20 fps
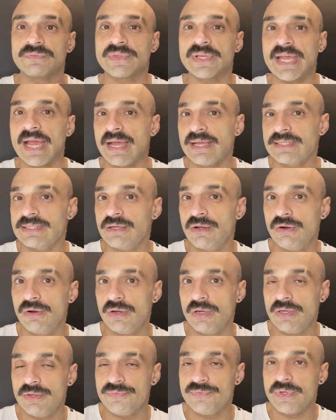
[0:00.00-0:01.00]
gas
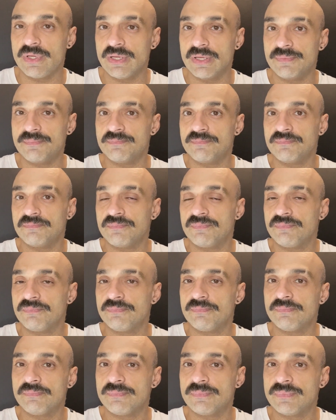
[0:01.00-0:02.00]
or
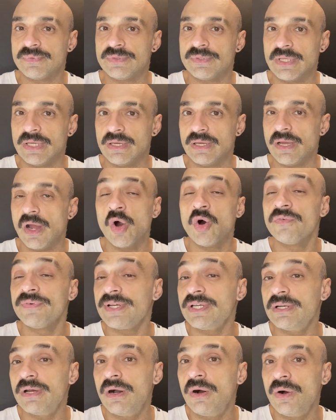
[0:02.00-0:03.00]
the
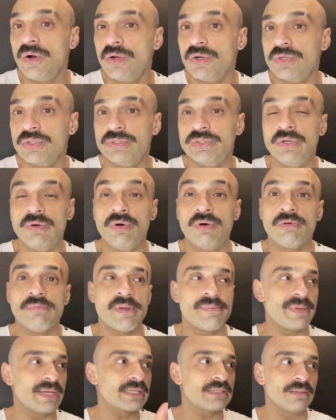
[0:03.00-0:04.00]
oven on, or
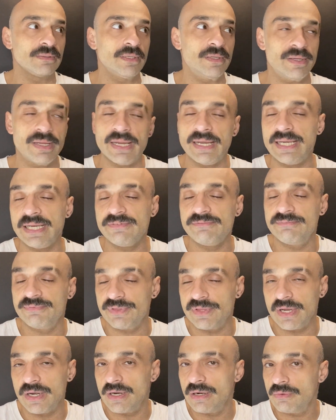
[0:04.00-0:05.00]
maybe I leave
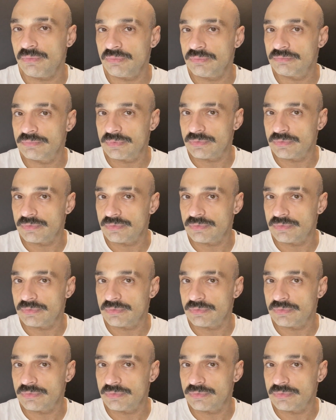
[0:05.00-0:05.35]
the